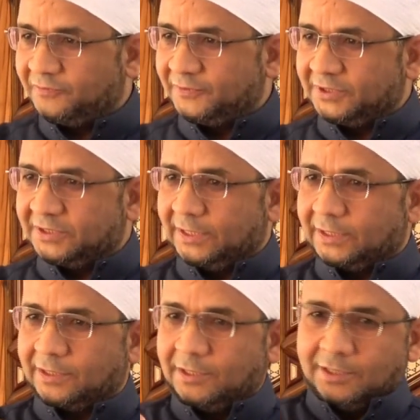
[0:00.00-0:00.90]
If it is
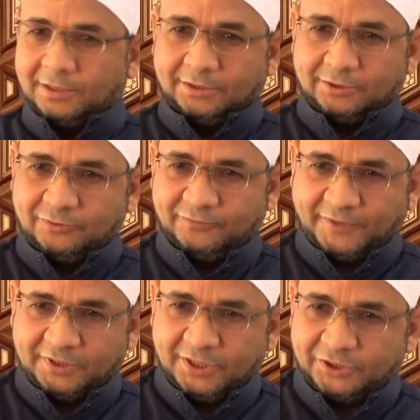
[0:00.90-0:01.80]
like, you know,
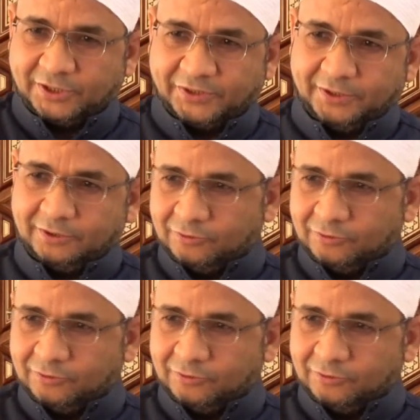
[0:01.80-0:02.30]
financial thing,